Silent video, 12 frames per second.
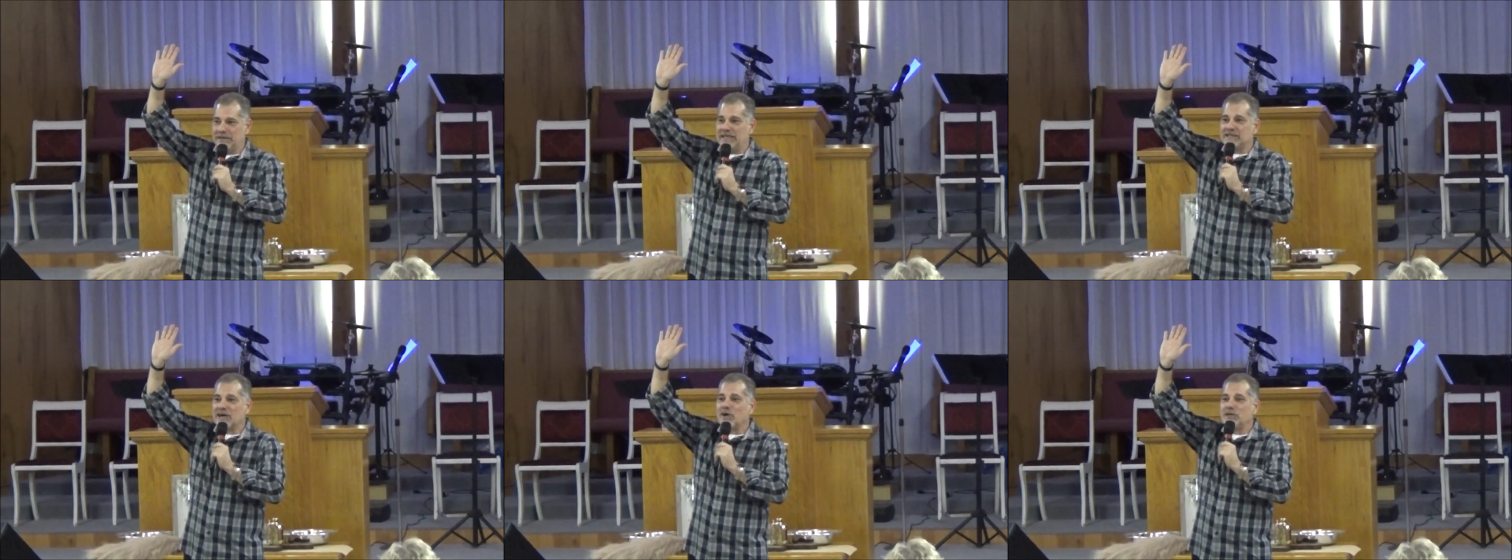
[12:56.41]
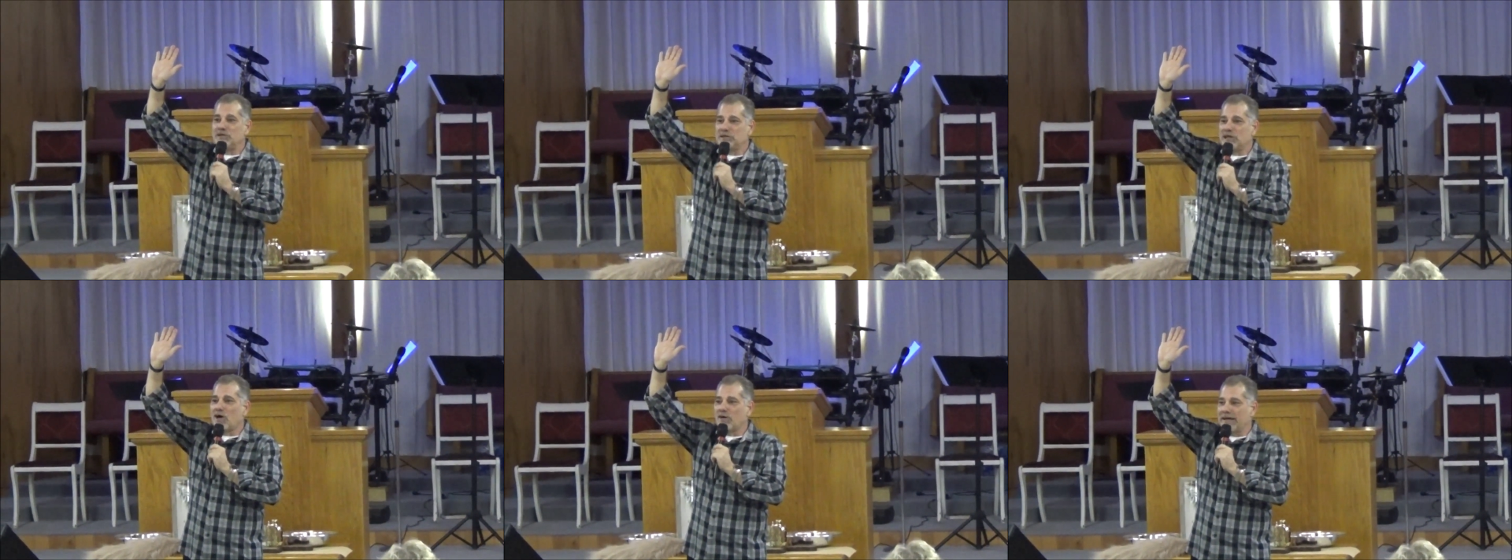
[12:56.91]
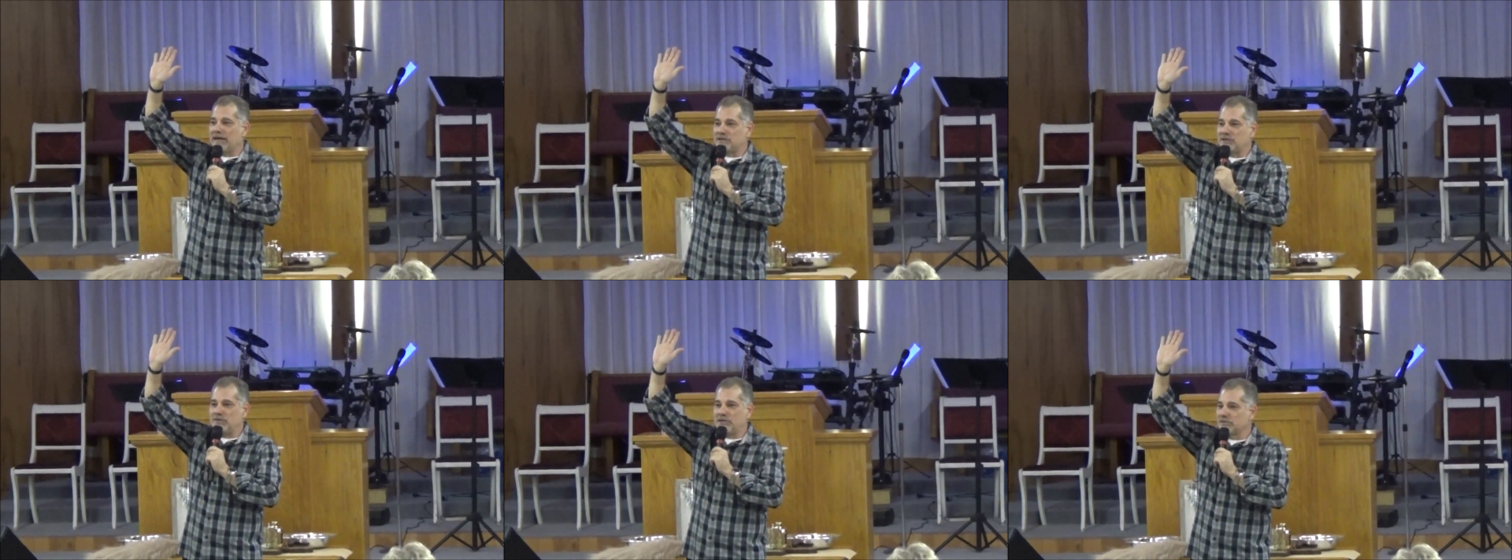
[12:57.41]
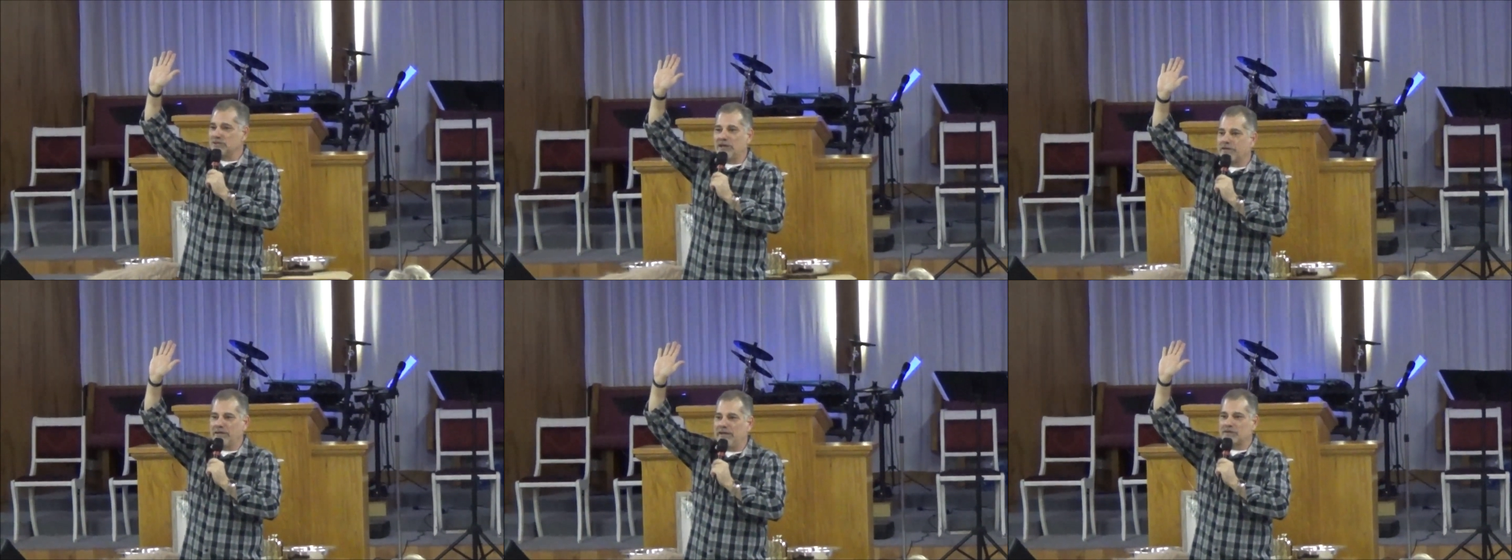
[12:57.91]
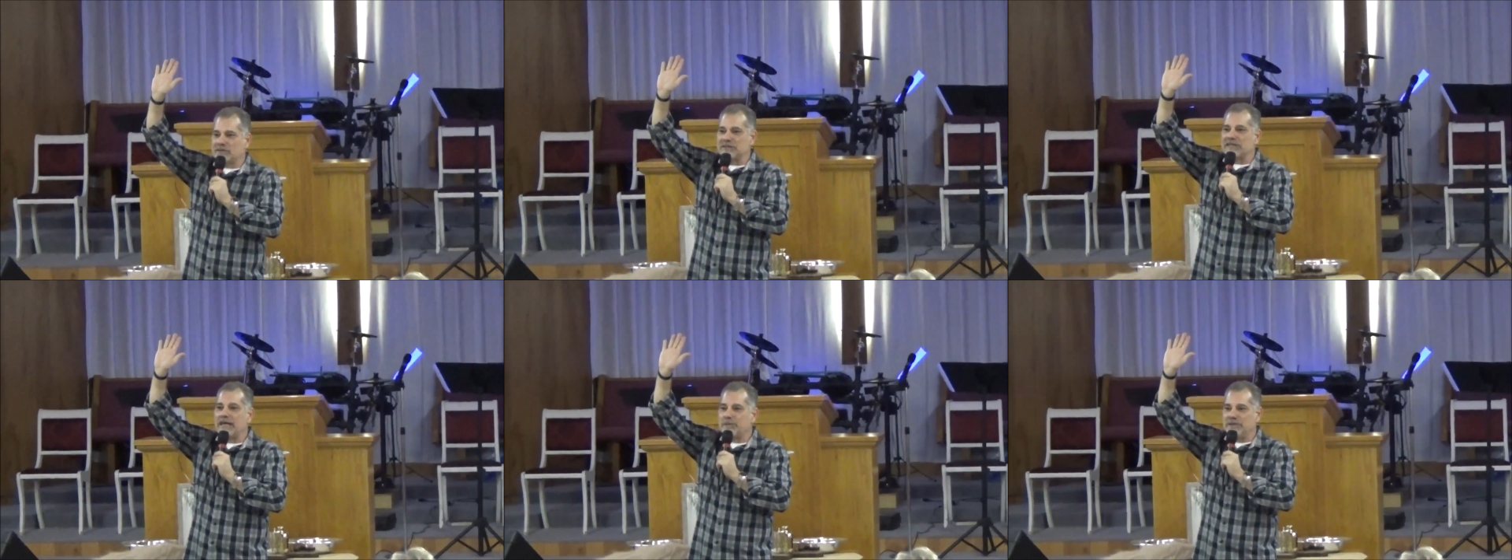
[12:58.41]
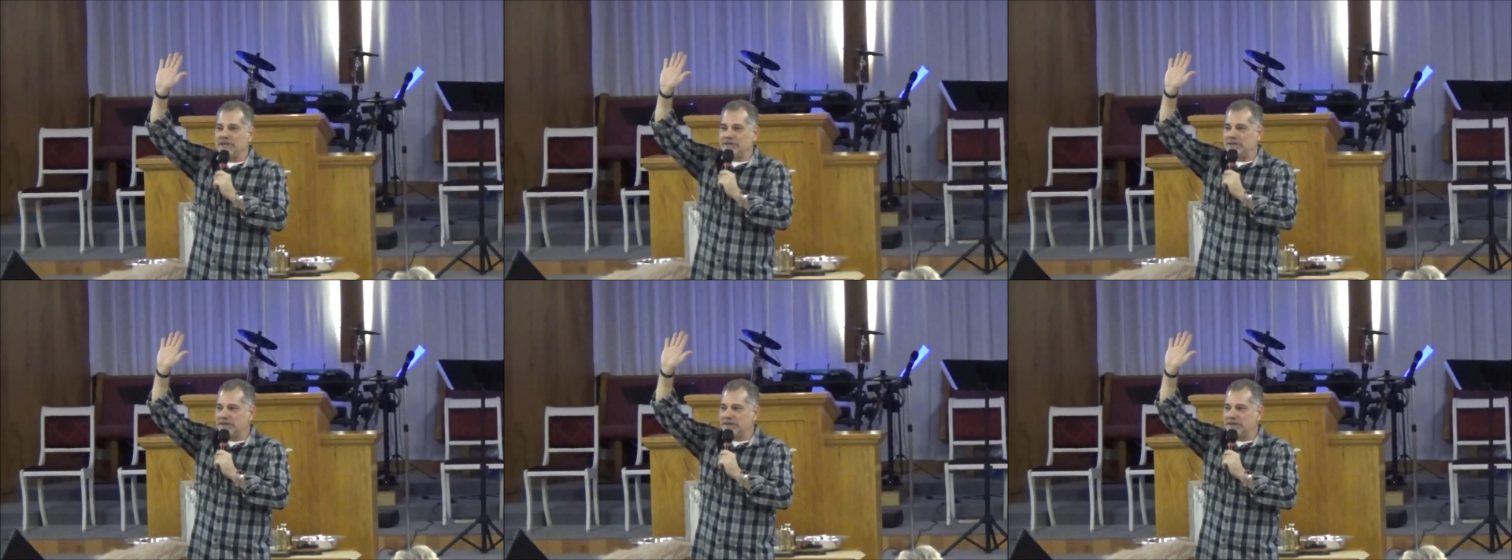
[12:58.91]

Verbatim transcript: he's all you can call out to because nothing else is happening.